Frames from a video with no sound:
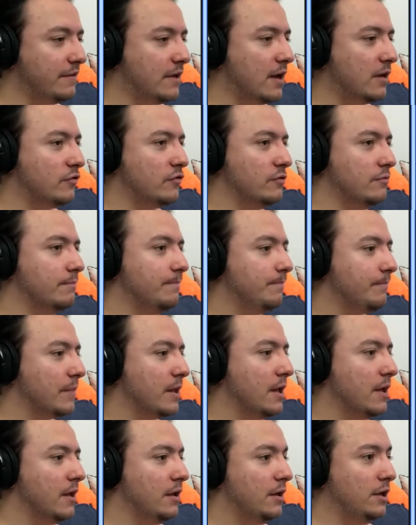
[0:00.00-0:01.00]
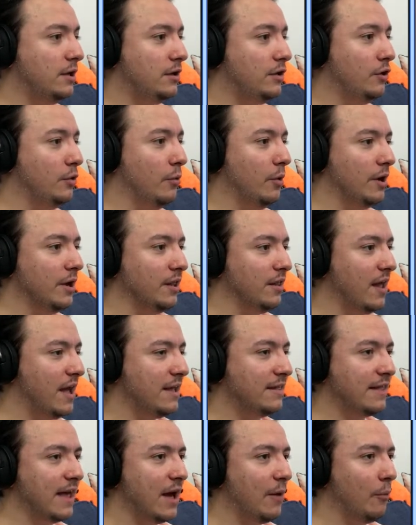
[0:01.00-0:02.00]
section. You wouldn't
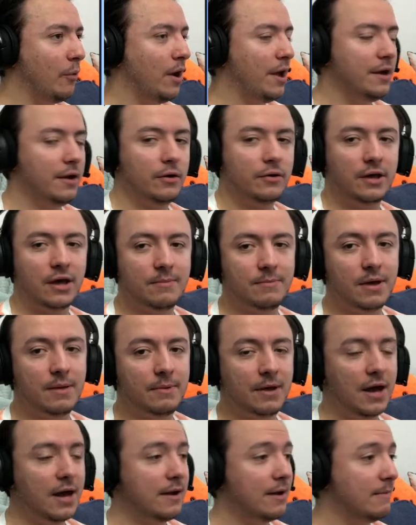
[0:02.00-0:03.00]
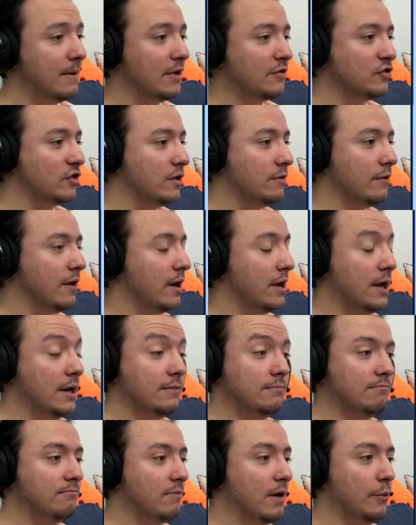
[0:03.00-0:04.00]
like that one! Okay, maybe I am actually right.
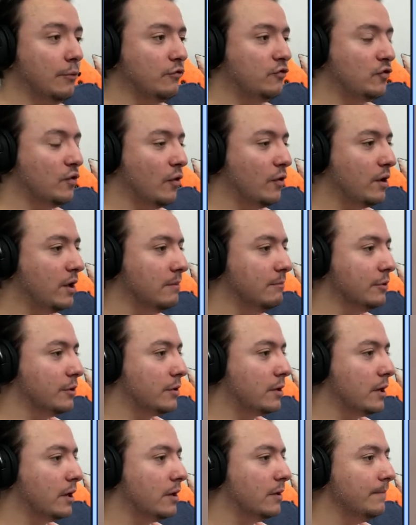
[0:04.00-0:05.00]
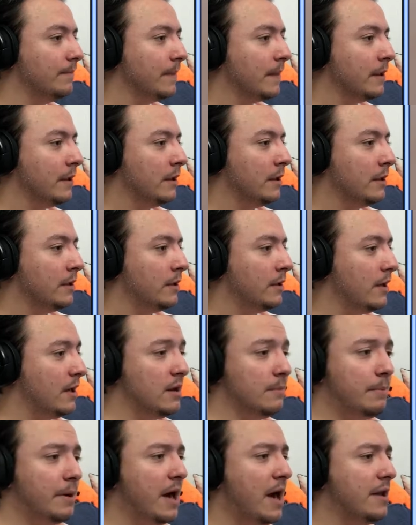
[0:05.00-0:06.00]
I was joking, but okay.
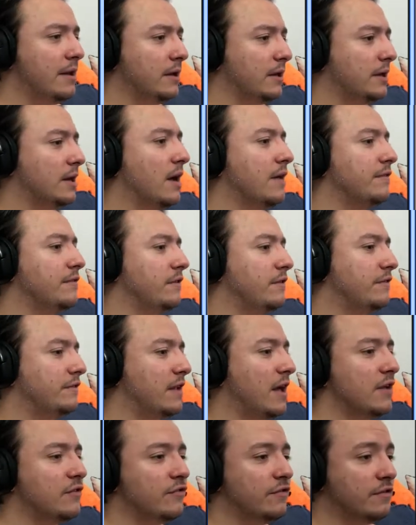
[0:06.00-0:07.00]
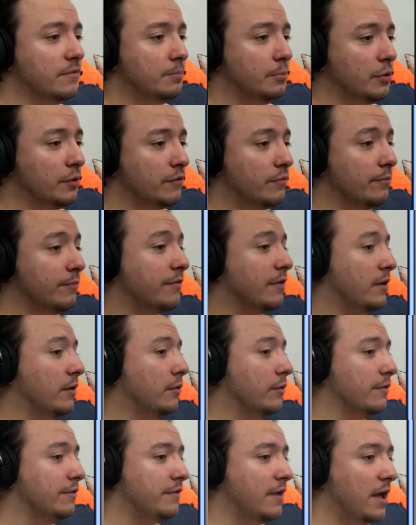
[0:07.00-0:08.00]
In a panic, Natsuki snatches the book from
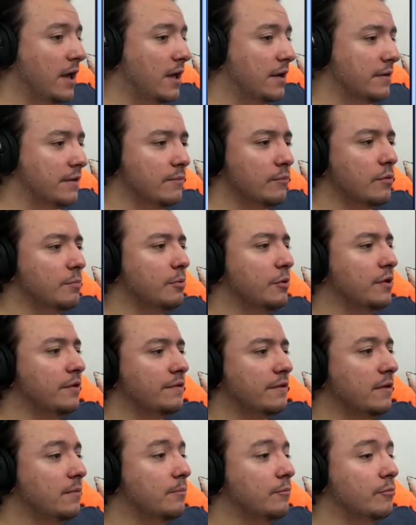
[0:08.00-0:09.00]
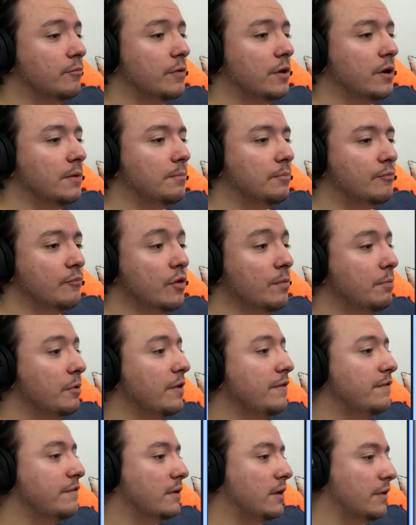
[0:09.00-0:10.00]
Sayori's hand, then
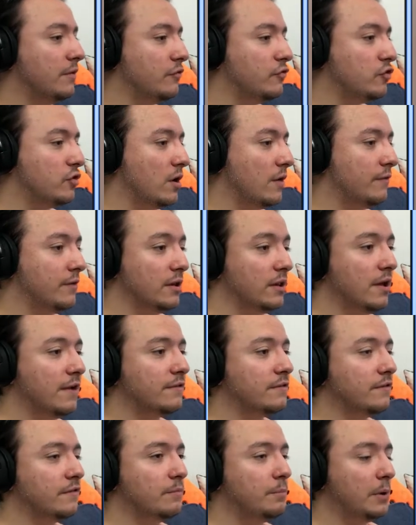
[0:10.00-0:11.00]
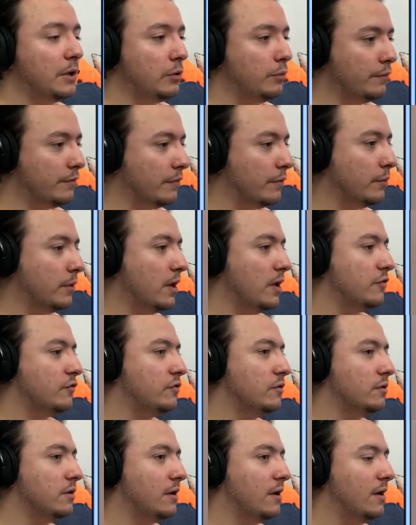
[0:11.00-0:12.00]
replaces it on the shelf in a less conspicuous
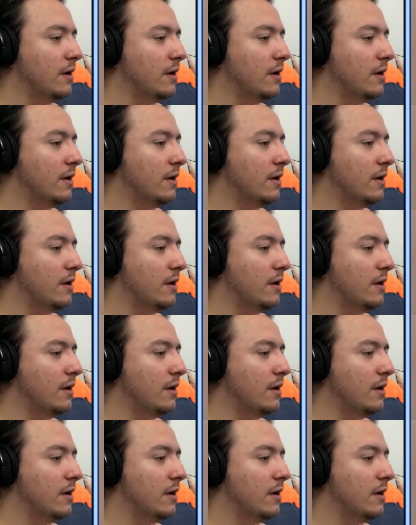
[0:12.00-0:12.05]
location.